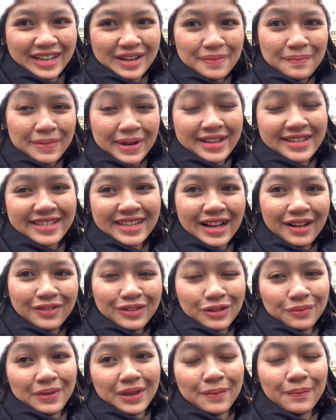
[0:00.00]
myself
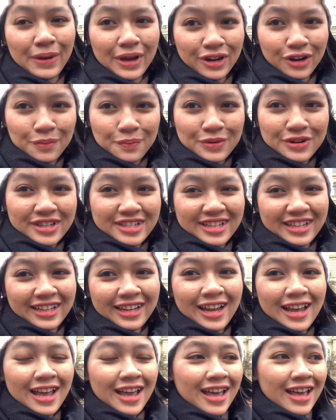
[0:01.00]
to be a better person,
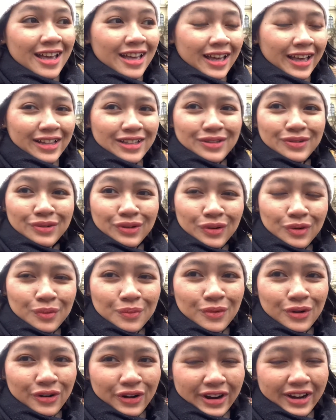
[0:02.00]
and to know
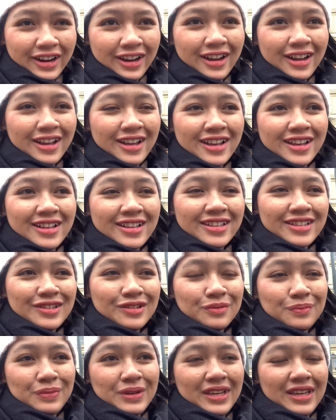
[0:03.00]
more, to
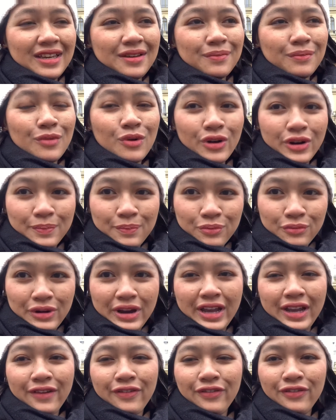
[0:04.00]
be more
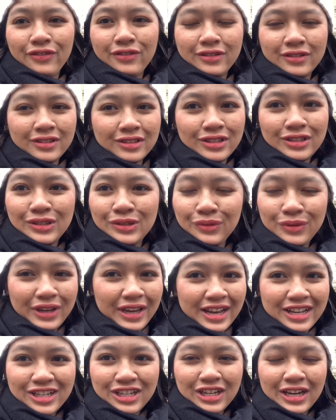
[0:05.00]
brave, to
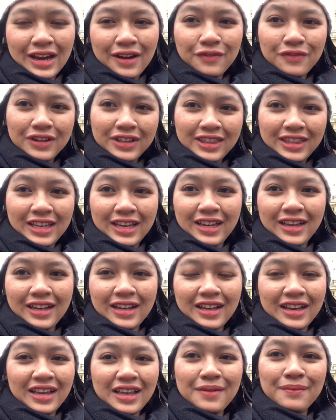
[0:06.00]
catch everything
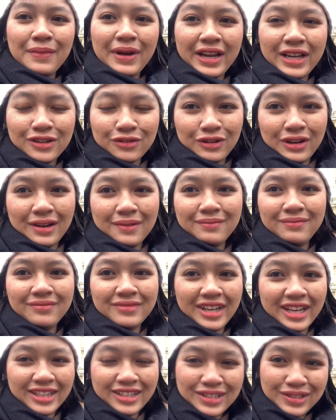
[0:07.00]
in my dream,
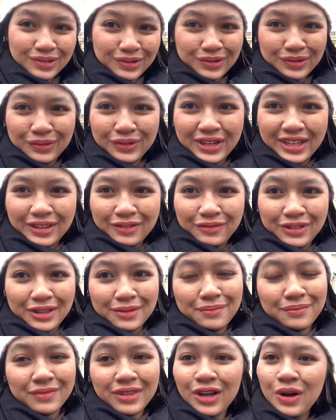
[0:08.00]
and to do it with
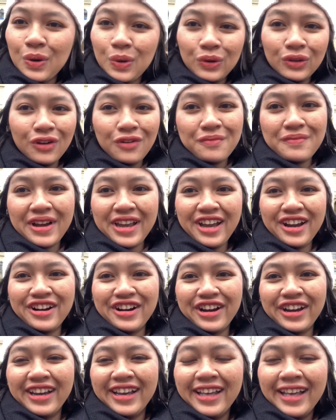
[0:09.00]
the whole of my
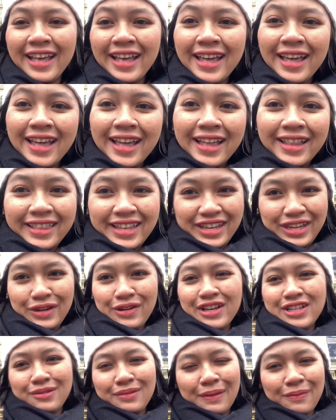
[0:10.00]
heart. Thank you,
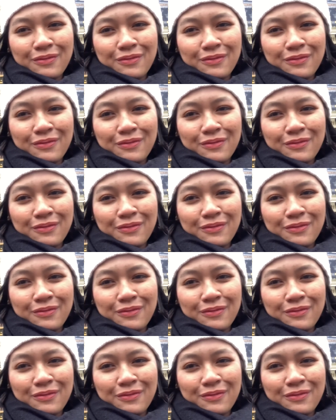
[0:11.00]
IISMA